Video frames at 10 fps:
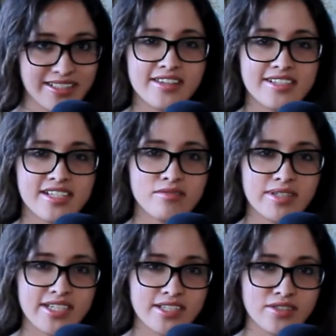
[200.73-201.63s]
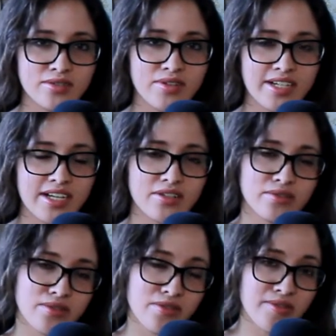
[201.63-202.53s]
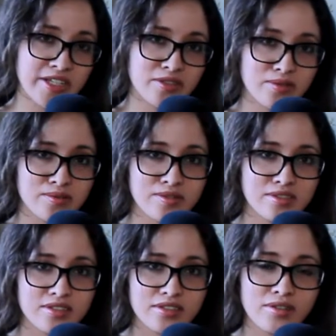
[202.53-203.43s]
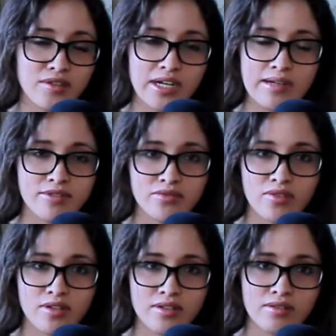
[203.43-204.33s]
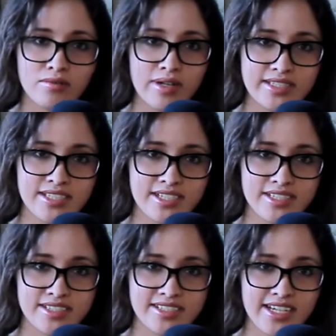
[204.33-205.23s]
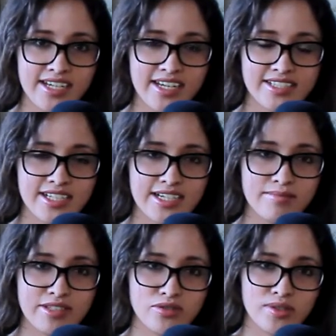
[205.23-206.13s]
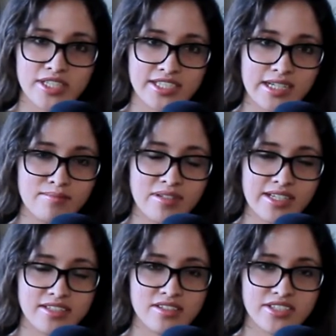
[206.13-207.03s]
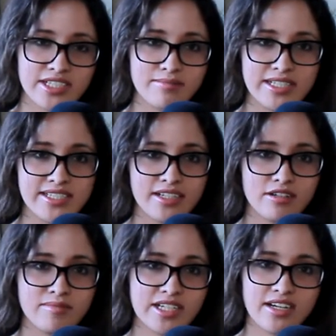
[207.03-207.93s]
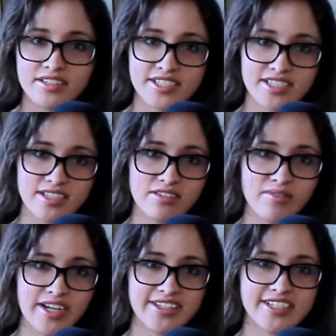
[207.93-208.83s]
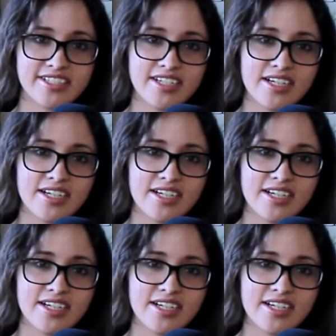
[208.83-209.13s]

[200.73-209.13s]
But this is what I do, and I use 3 tools. Do you have to follow what I say, as I am a true example and such an amazing comic artist and writer?